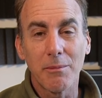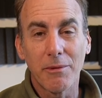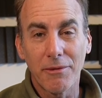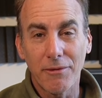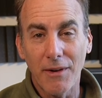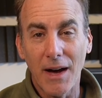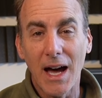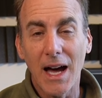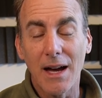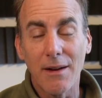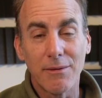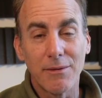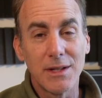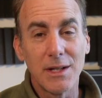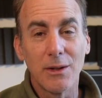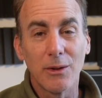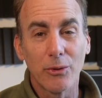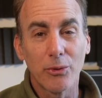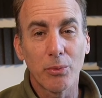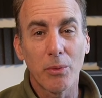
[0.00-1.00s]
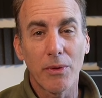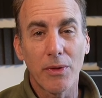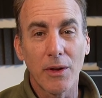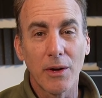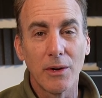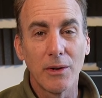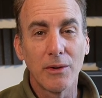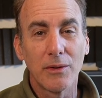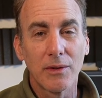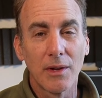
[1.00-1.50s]
5 deals with
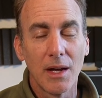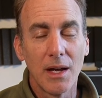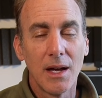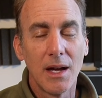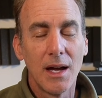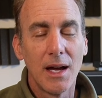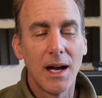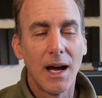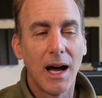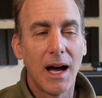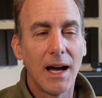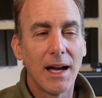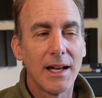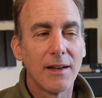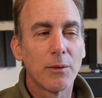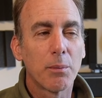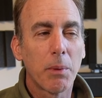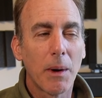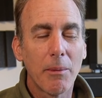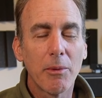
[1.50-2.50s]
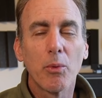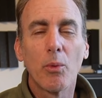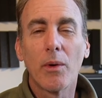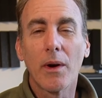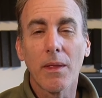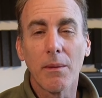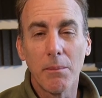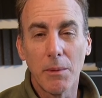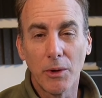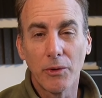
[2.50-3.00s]
those. It's probably
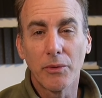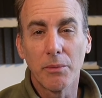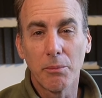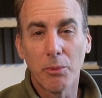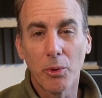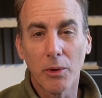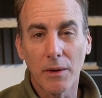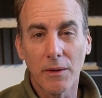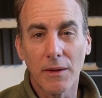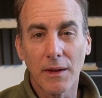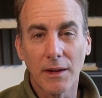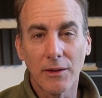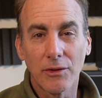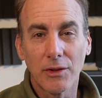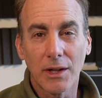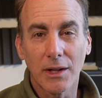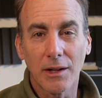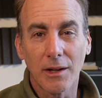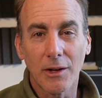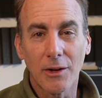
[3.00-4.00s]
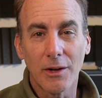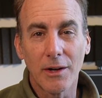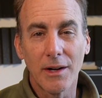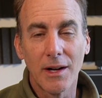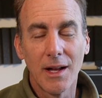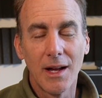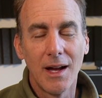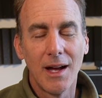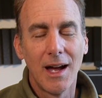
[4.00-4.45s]
one of the most important things you can learn.